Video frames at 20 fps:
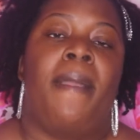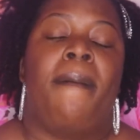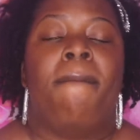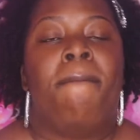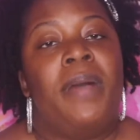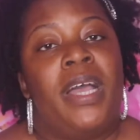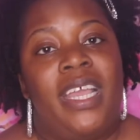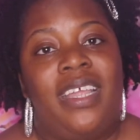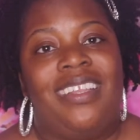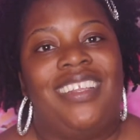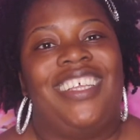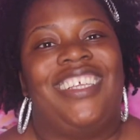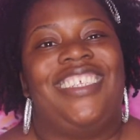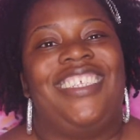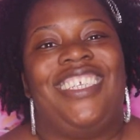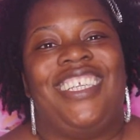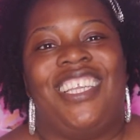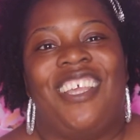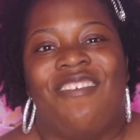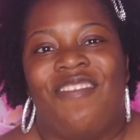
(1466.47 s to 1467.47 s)
but
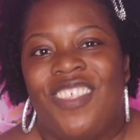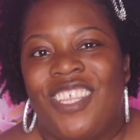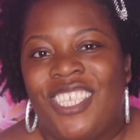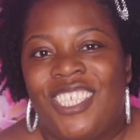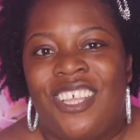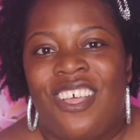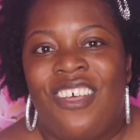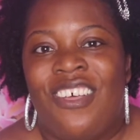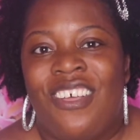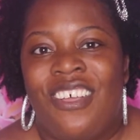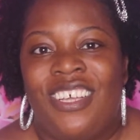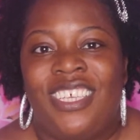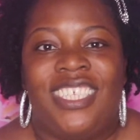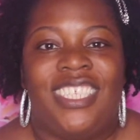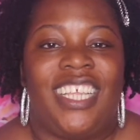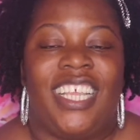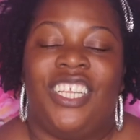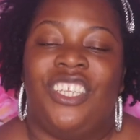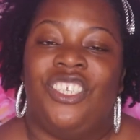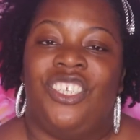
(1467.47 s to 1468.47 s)
she loved the
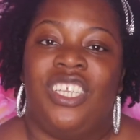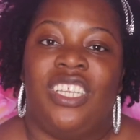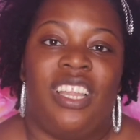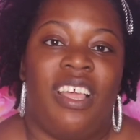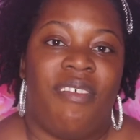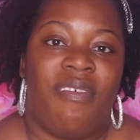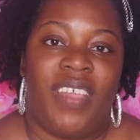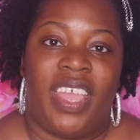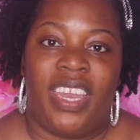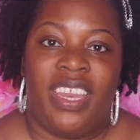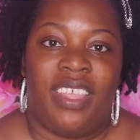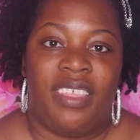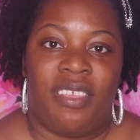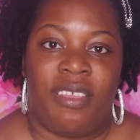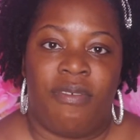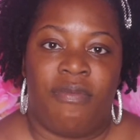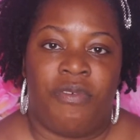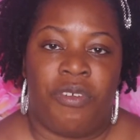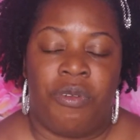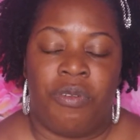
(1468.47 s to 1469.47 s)
songs and she loved
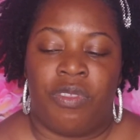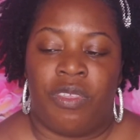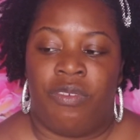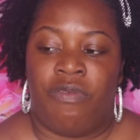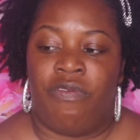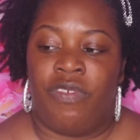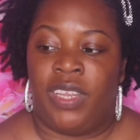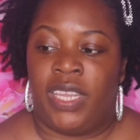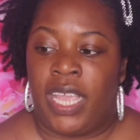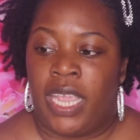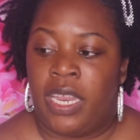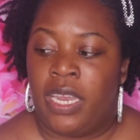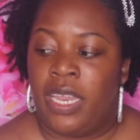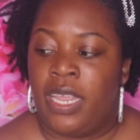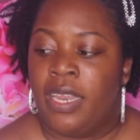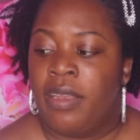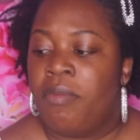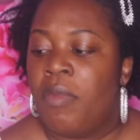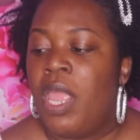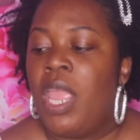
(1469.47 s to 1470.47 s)
anything Frozen
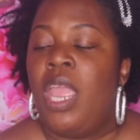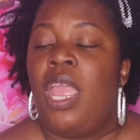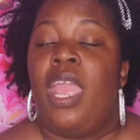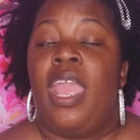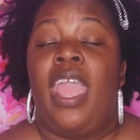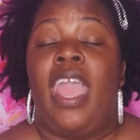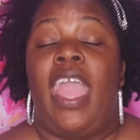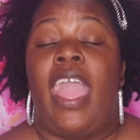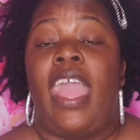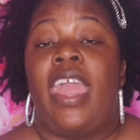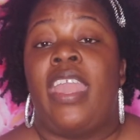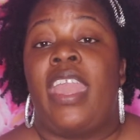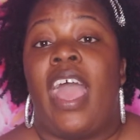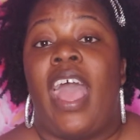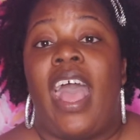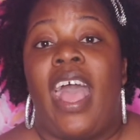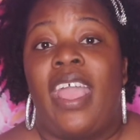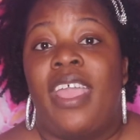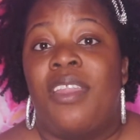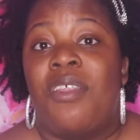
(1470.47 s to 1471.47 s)
related. And
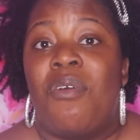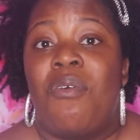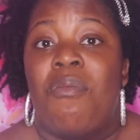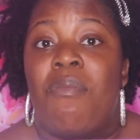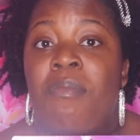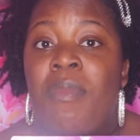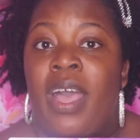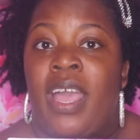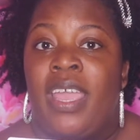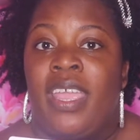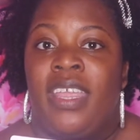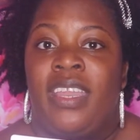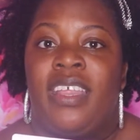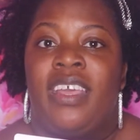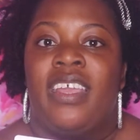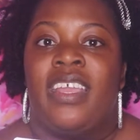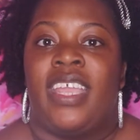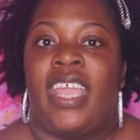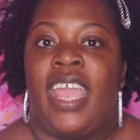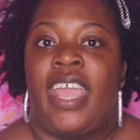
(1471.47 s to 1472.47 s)
I don't
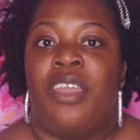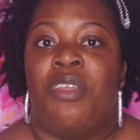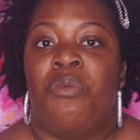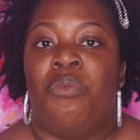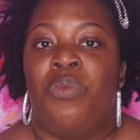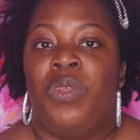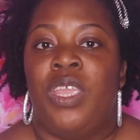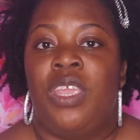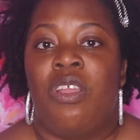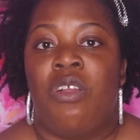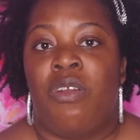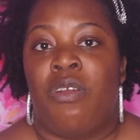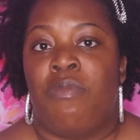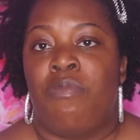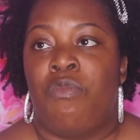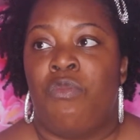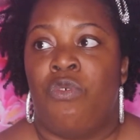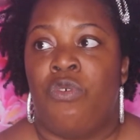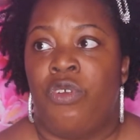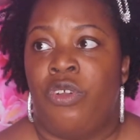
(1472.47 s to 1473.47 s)
mind. Again, we are
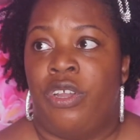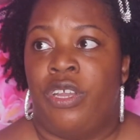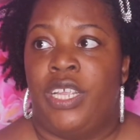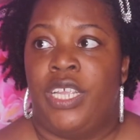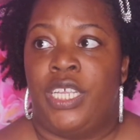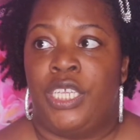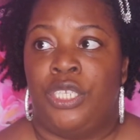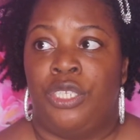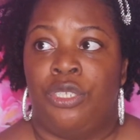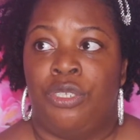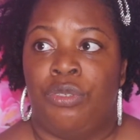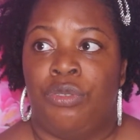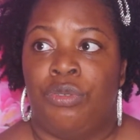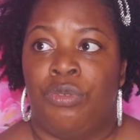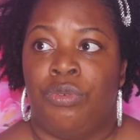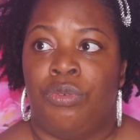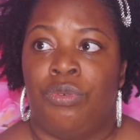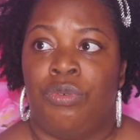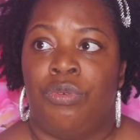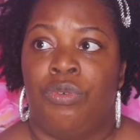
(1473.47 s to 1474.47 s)
more
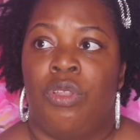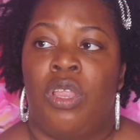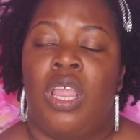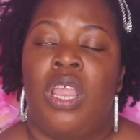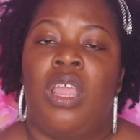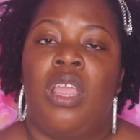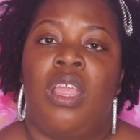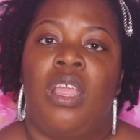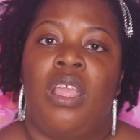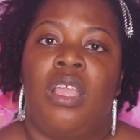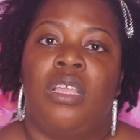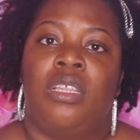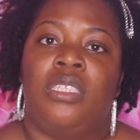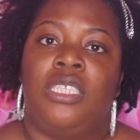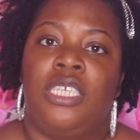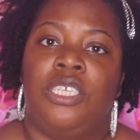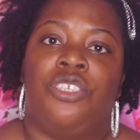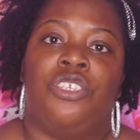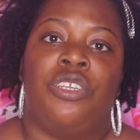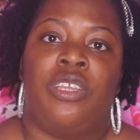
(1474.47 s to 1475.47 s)
into
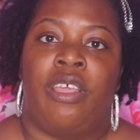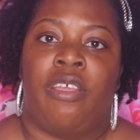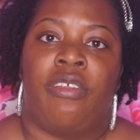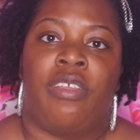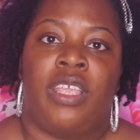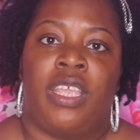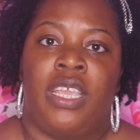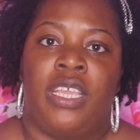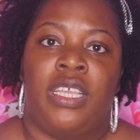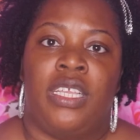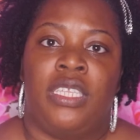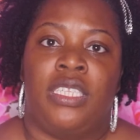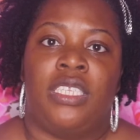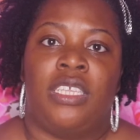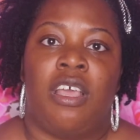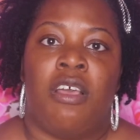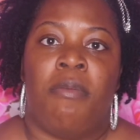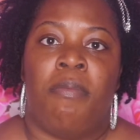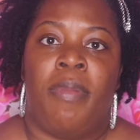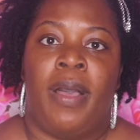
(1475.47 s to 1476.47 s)
teaching our
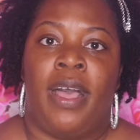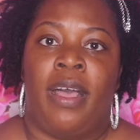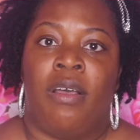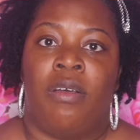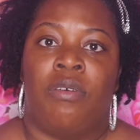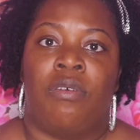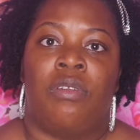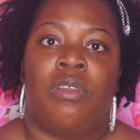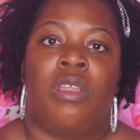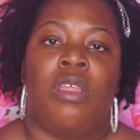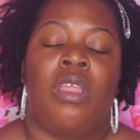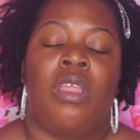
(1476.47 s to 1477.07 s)
kids about